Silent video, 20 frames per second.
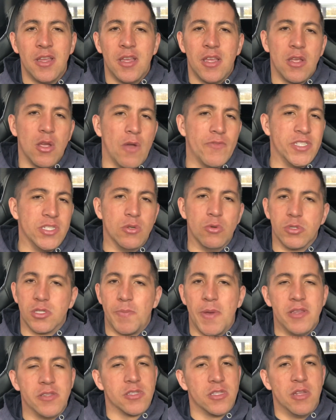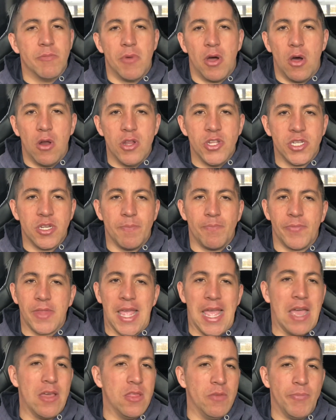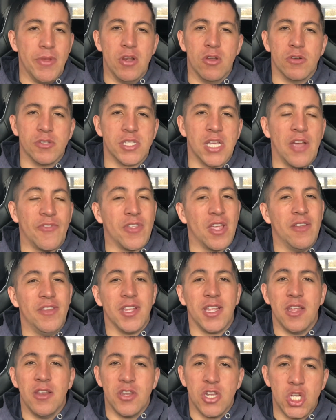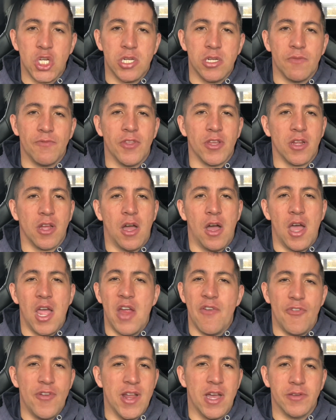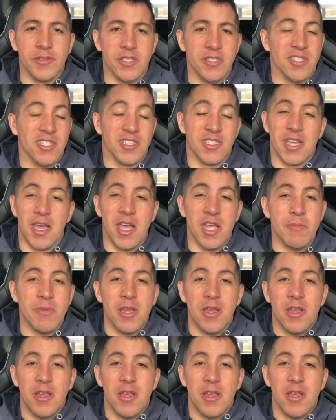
But obviously, it all depends on the mileage and how they've been looked after and the condition of the car. Everything else is the same.